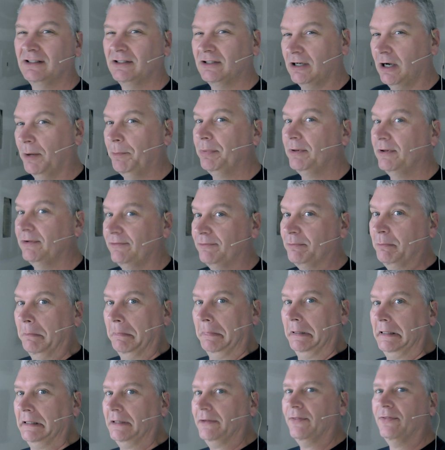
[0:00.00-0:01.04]
couple of
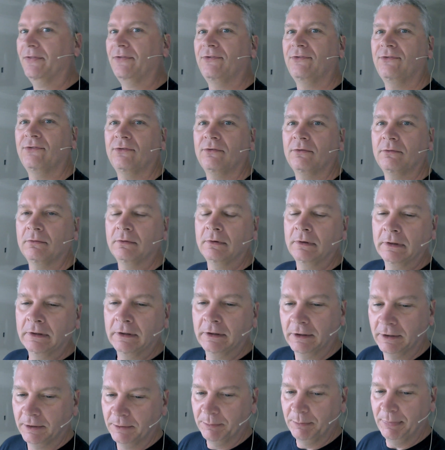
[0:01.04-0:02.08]
months.
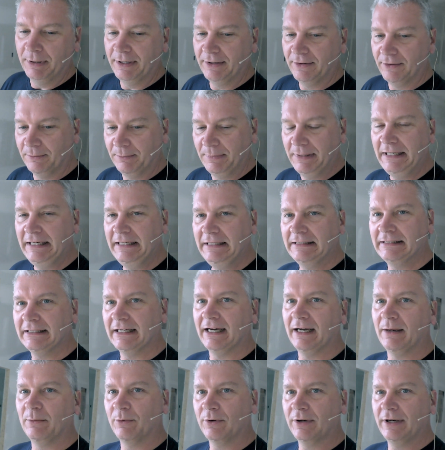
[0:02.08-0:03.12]
But in the
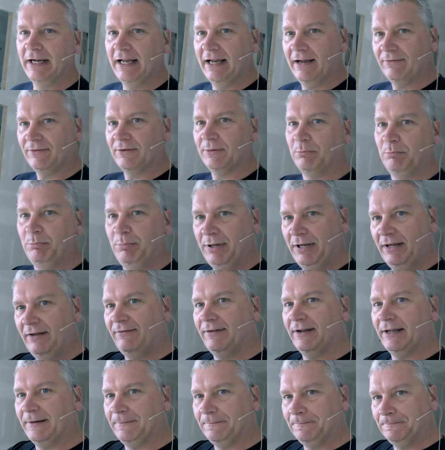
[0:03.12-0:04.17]
meantime, we're going to have to
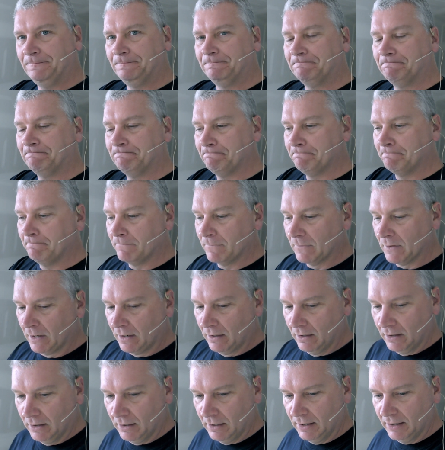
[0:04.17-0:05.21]
pivot
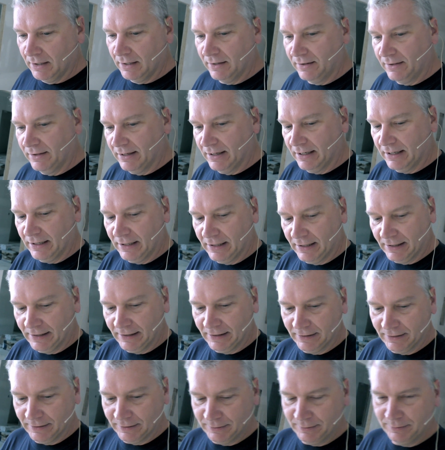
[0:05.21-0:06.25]

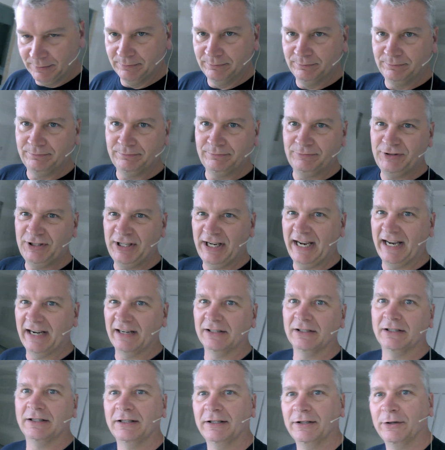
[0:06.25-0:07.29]
the
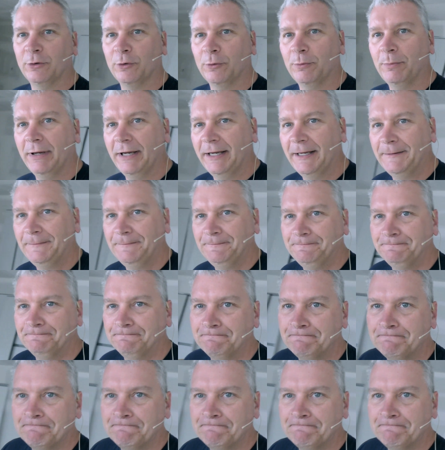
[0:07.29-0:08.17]
channel a little bit